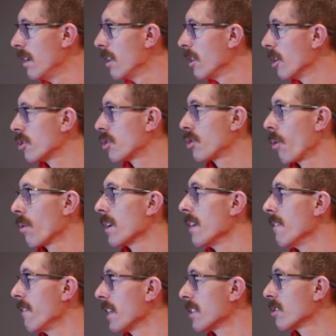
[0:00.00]
The short
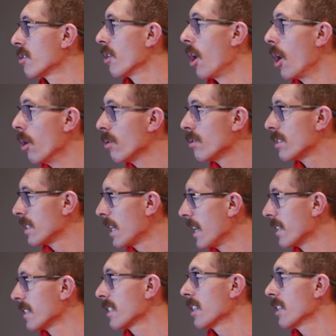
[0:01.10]
investor owes
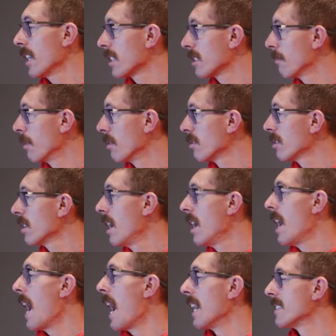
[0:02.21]
10 collectibles
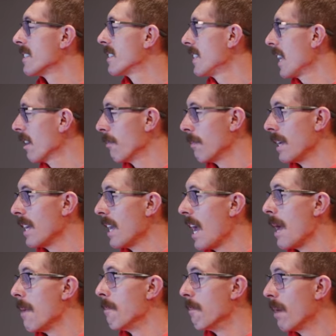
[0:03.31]
at settlement
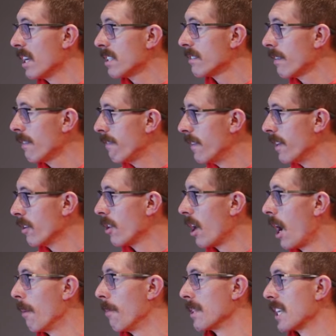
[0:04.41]
and must fulfill the
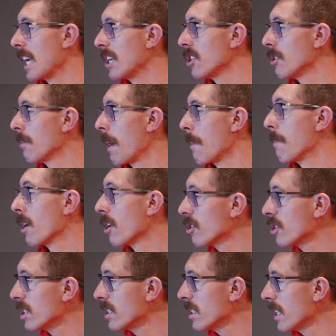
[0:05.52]
obligation by
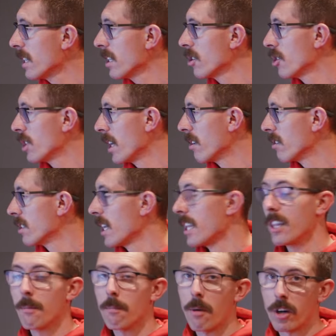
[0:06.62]
purchasing the shares in
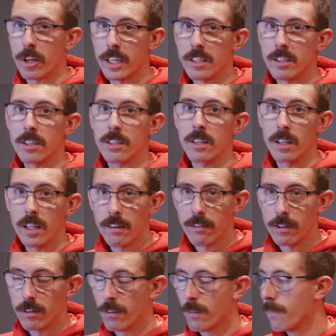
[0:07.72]
the market to deliver.